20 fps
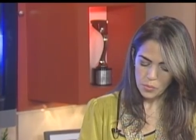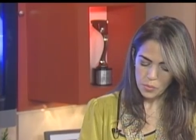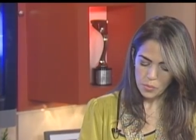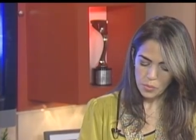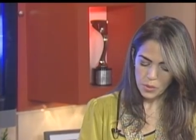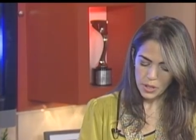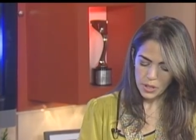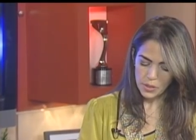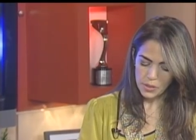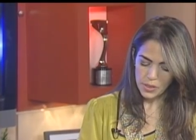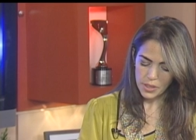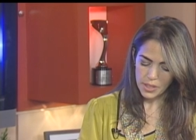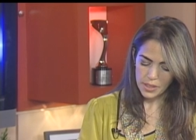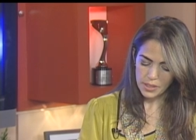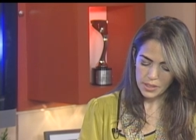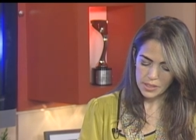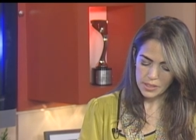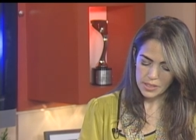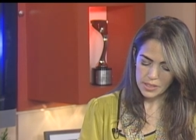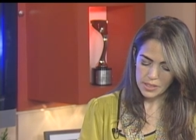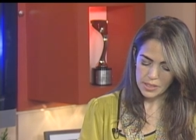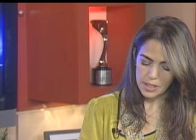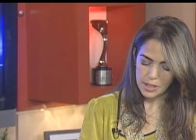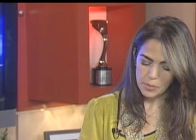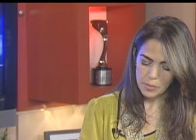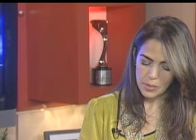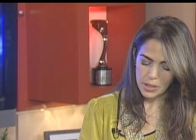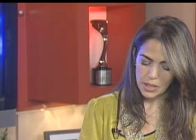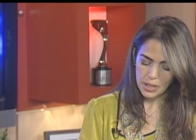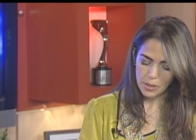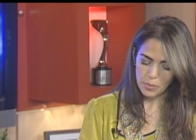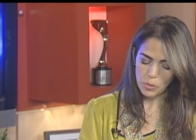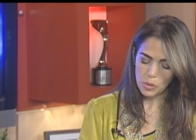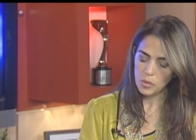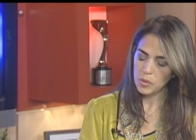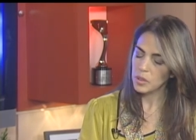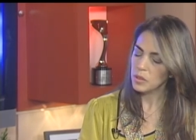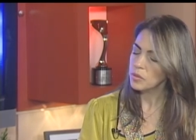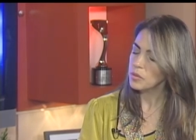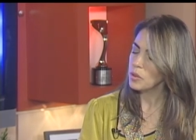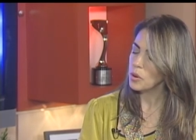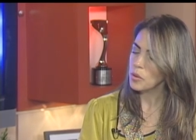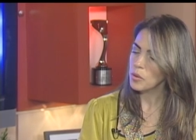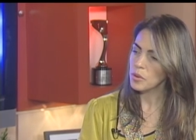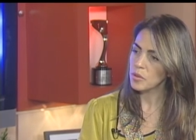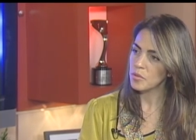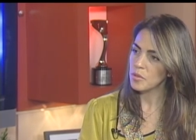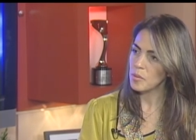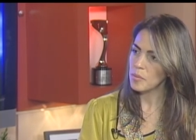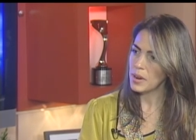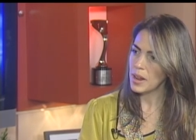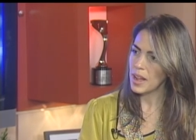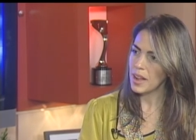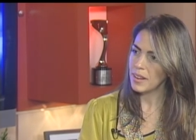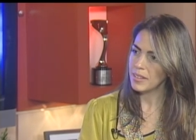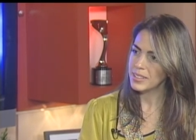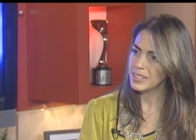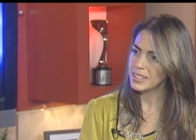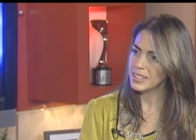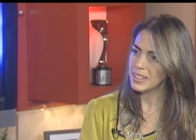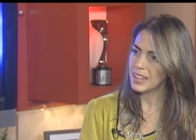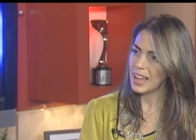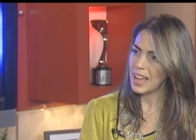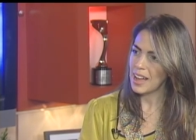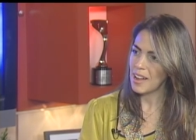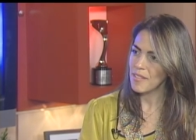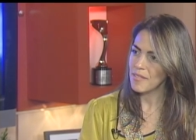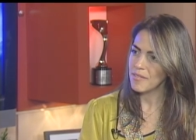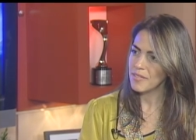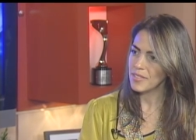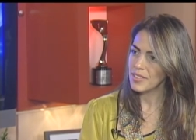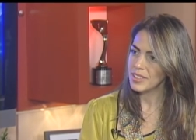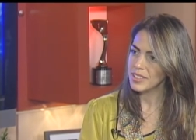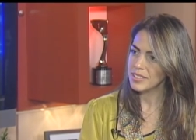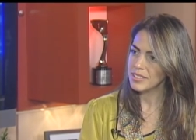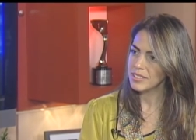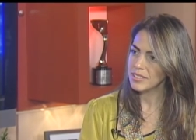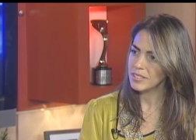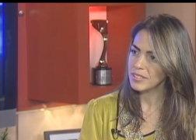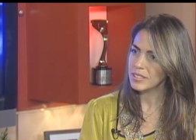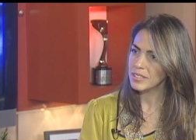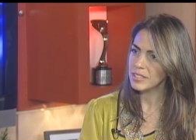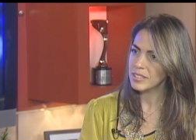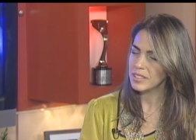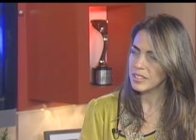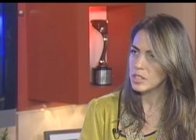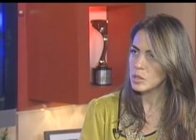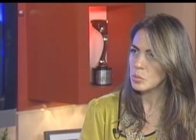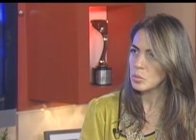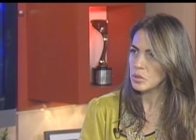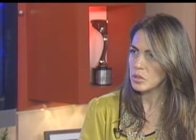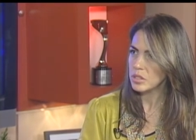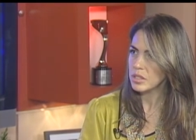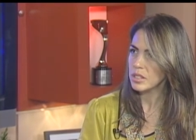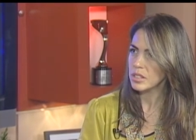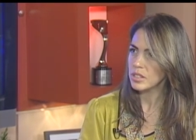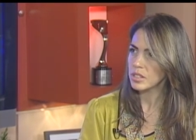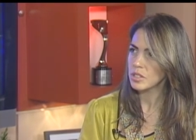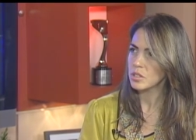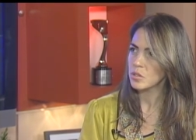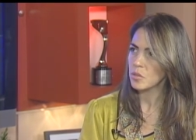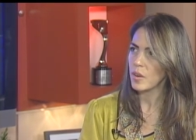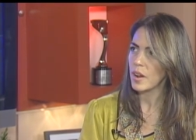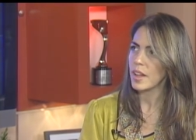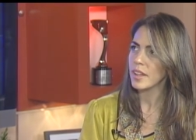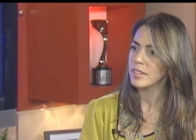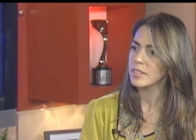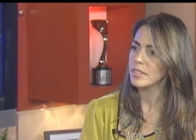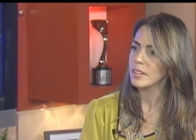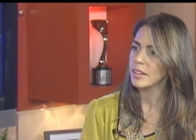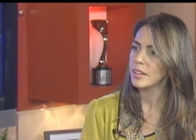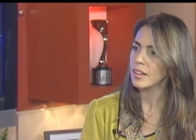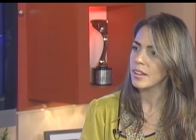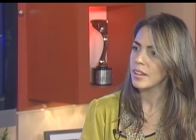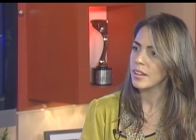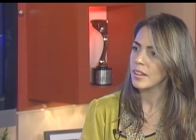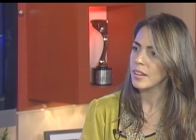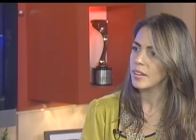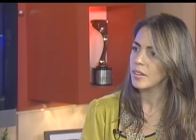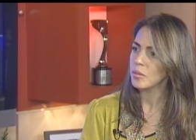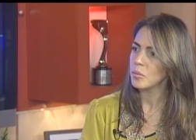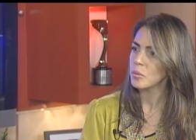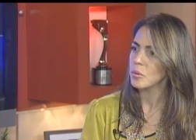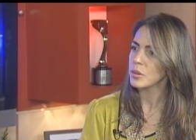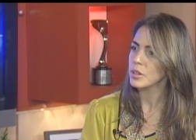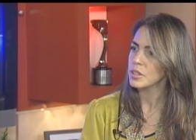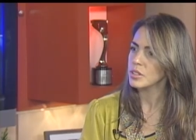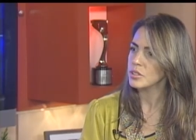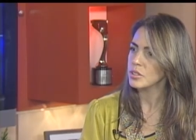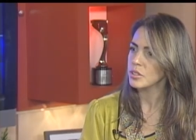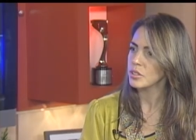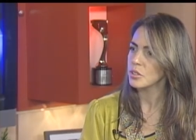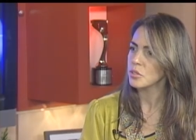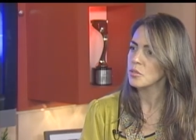what do you think this is going to mean moving forward from now, to have this prestigious grant awarded to you